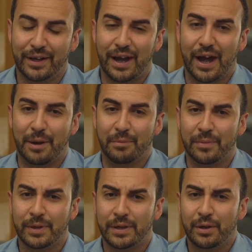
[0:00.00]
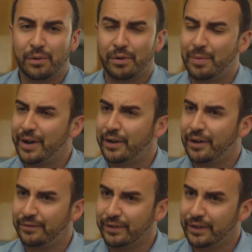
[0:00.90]
um, were very
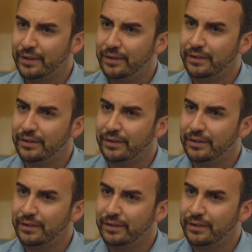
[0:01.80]
confident.